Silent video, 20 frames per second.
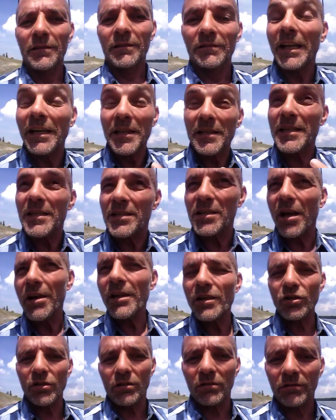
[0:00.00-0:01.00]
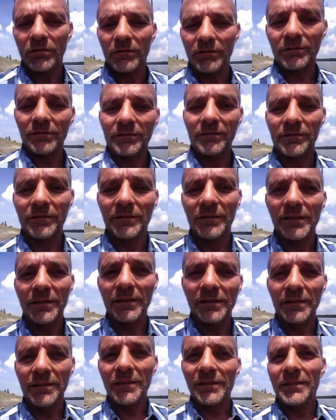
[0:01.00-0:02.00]
that is inside you.
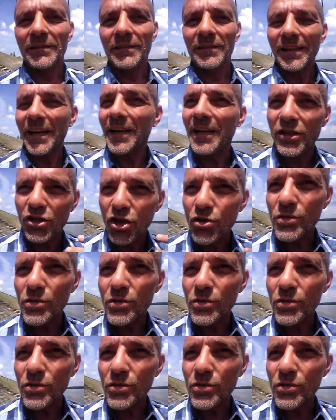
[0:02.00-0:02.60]
And it's